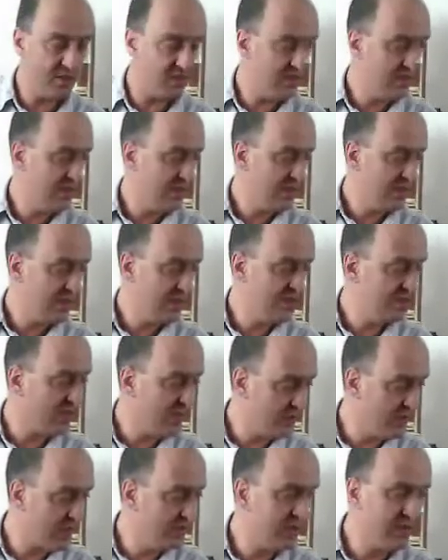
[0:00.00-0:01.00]
They
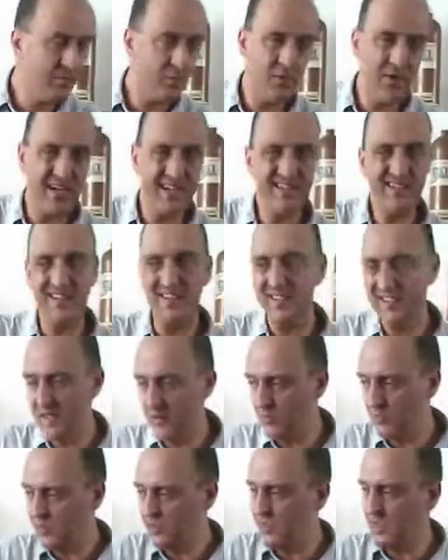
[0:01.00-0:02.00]
sound a bit brighter.
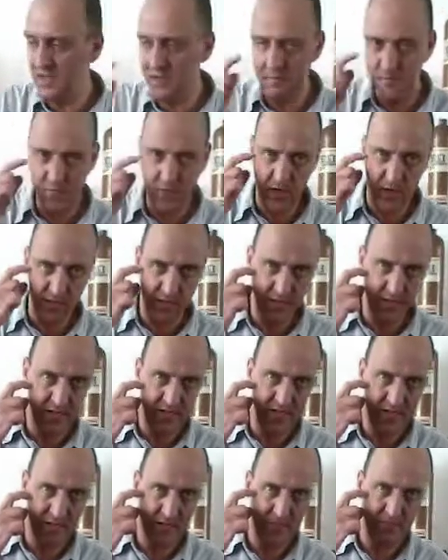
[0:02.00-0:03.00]
That was another problem I
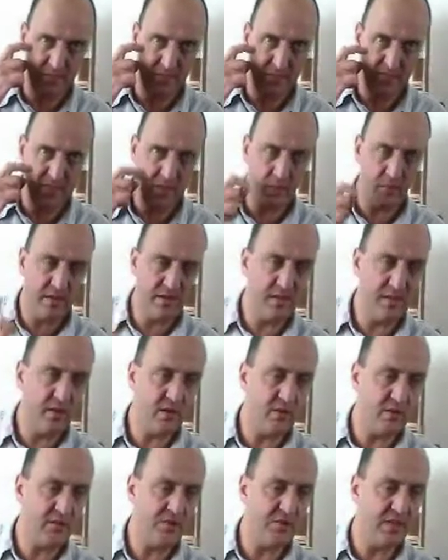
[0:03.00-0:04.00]
had a bit with
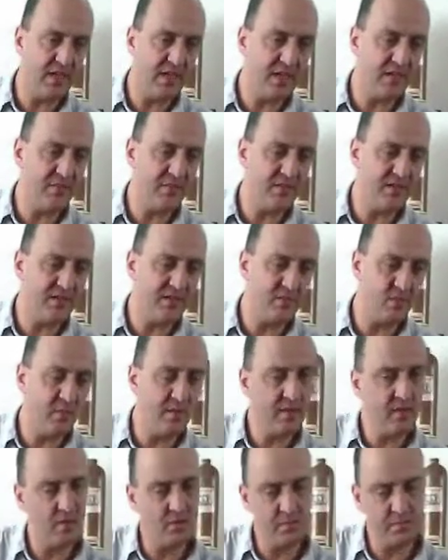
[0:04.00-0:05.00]
those elements,
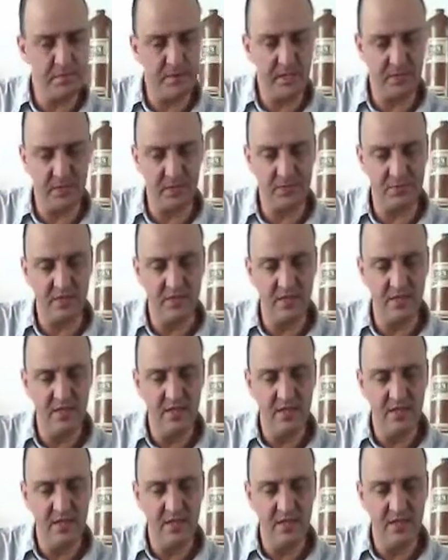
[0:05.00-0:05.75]
with those pickups.